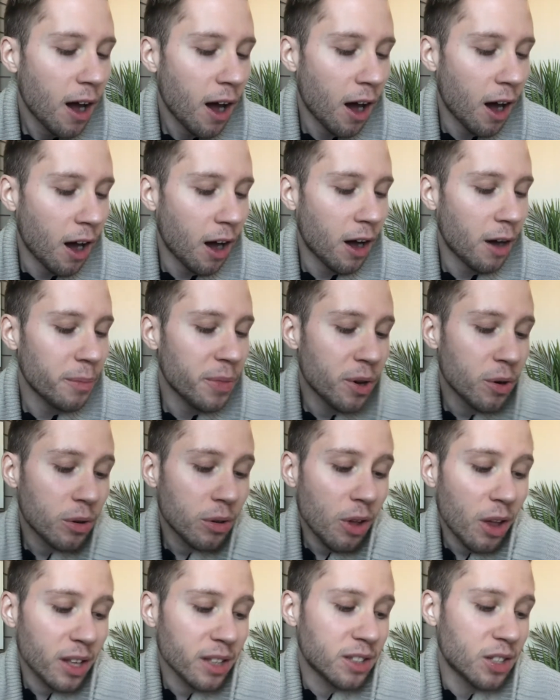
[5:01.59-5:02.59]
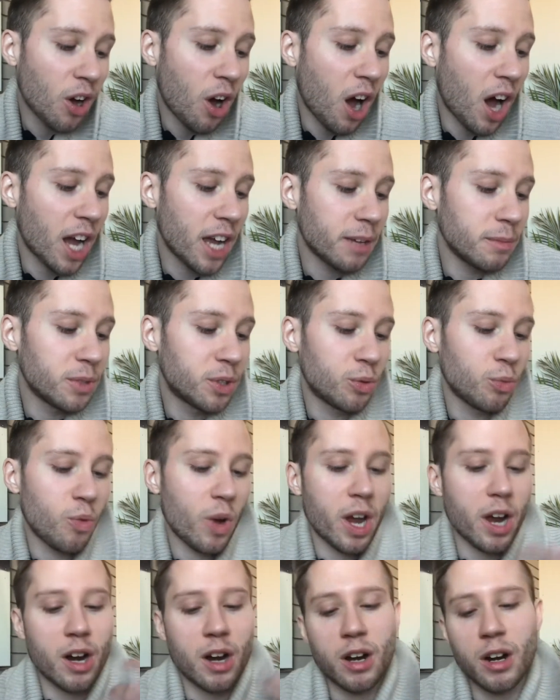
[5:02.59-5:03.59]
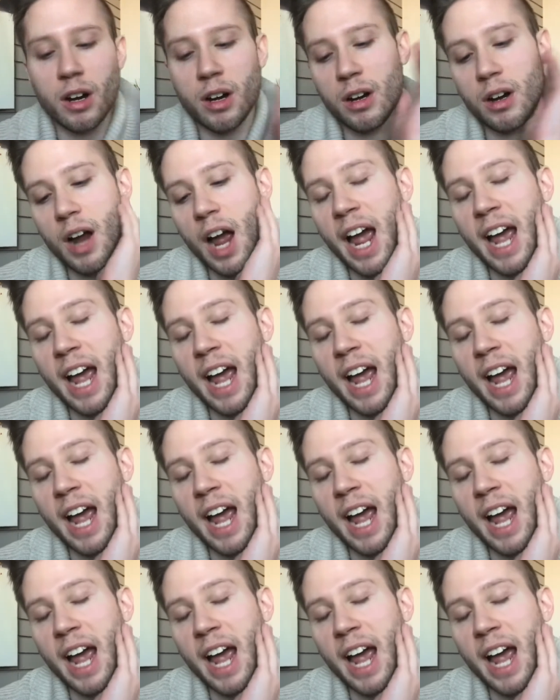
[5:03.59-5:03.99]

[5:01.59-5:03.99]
There were a lot of times where